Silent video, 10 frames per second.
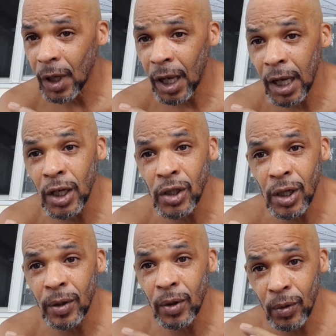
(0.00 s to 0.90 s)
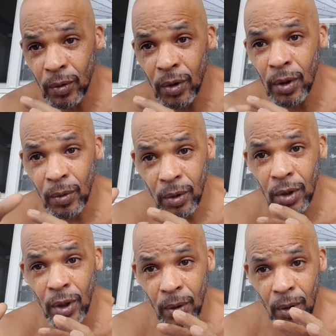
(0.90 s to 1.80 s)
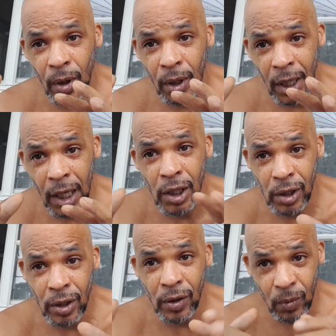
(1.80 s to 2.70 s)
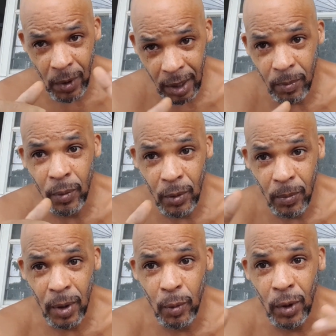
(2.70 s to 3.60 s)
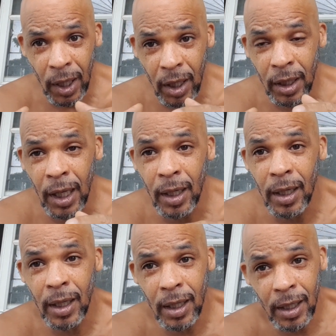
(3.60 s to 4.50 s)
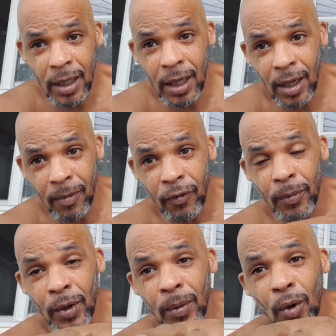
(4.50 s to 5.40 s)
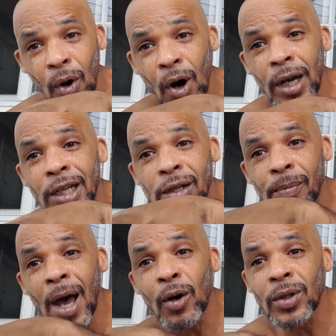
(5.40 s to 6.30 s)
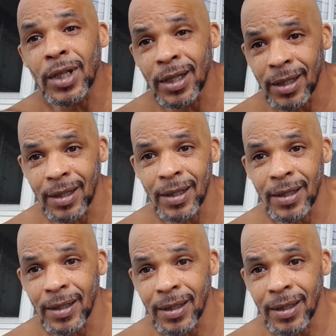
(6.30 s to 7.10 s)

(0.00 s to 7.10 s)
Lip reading: Asia, the Caucasians, white people that they come from the Caucasus Mountains.